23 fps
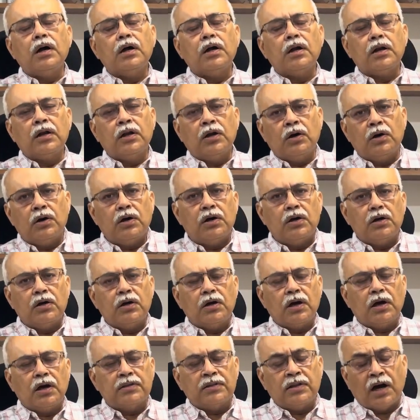Now,
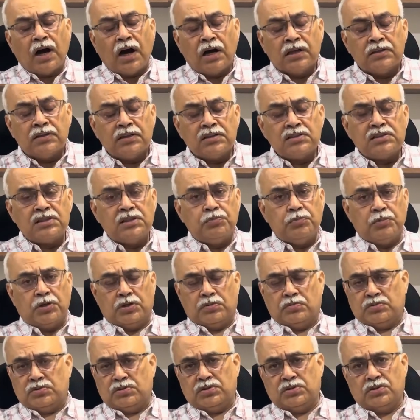the other
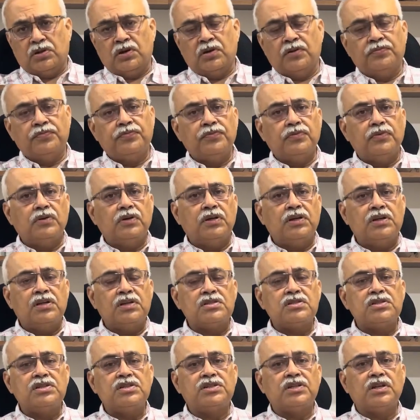symptoms of
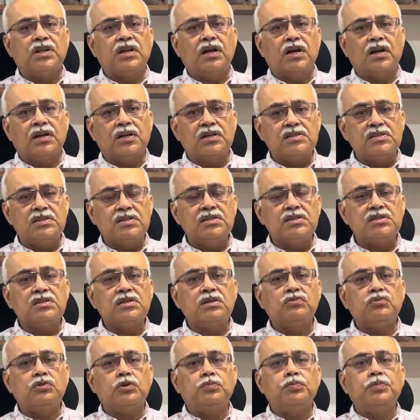interstitial lung disease
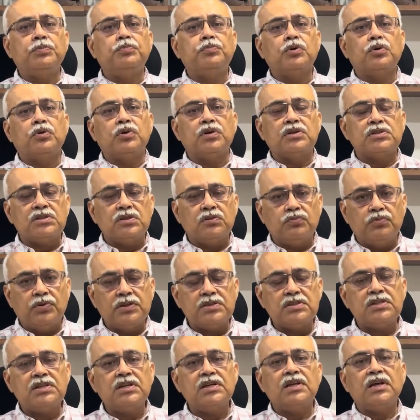would be progressive
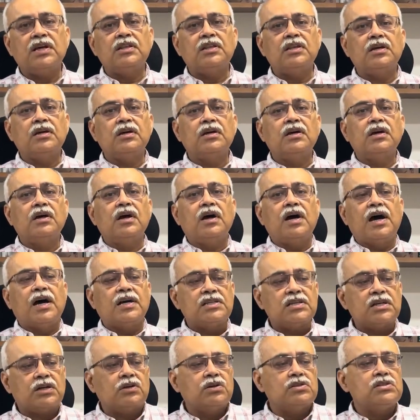wasting, and as
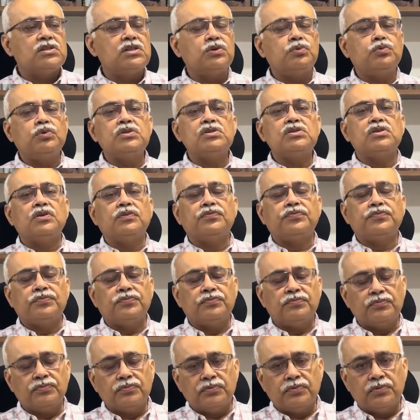a consequence of
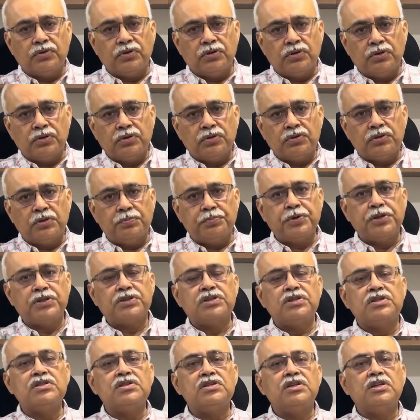the
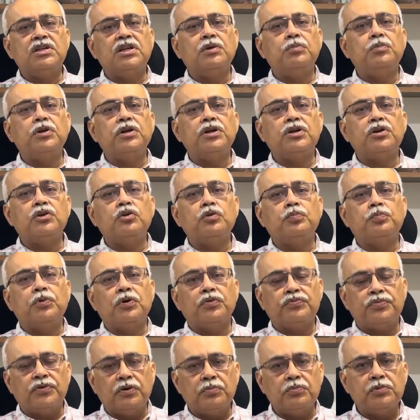patient's inability to
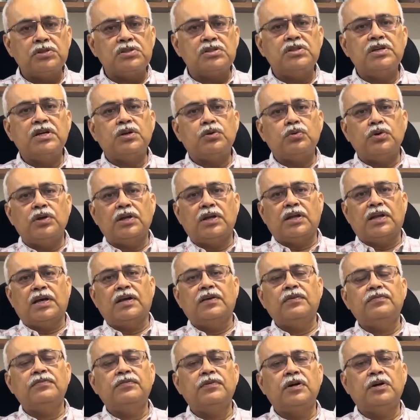perform his day-to-day
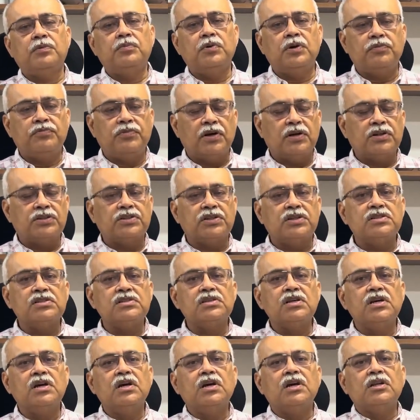life functions,
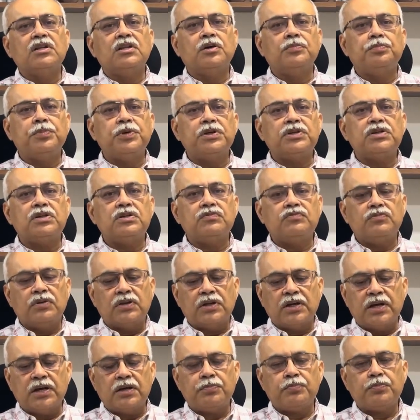the patient will
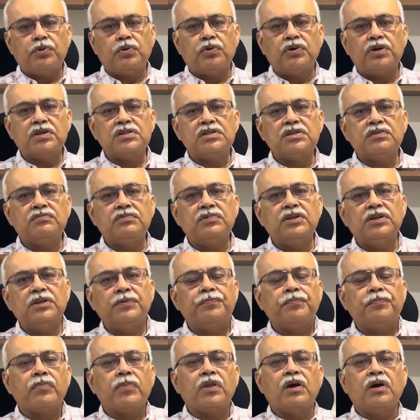get progressively
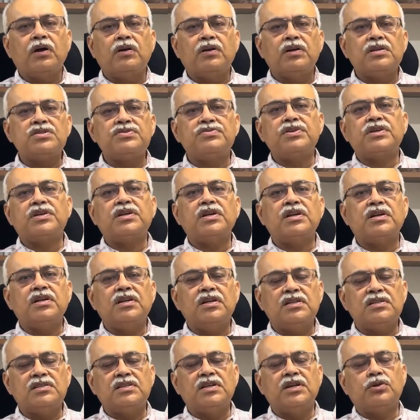restricted in
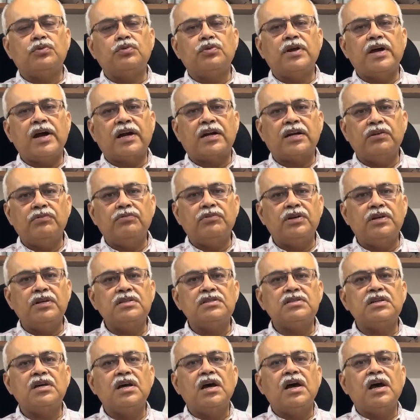his day-to-day activities,
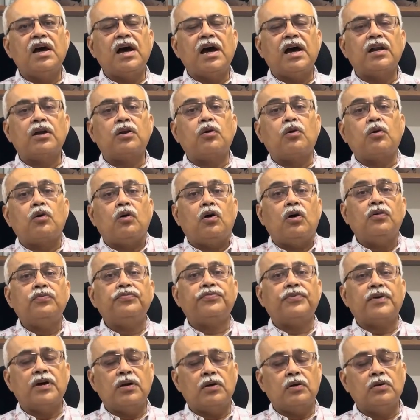and cough
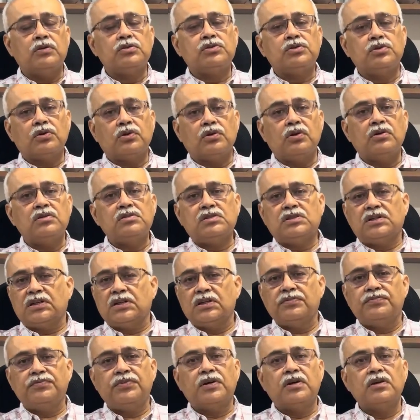can also cause
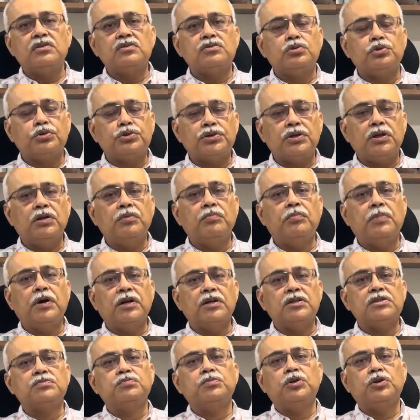significant social
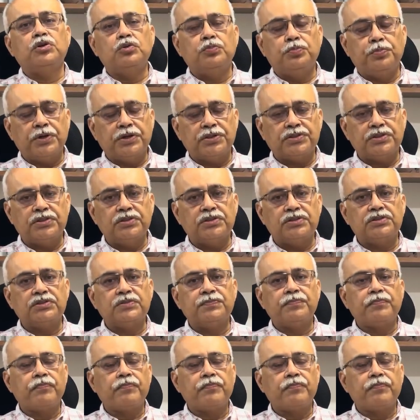embarrassment to patients.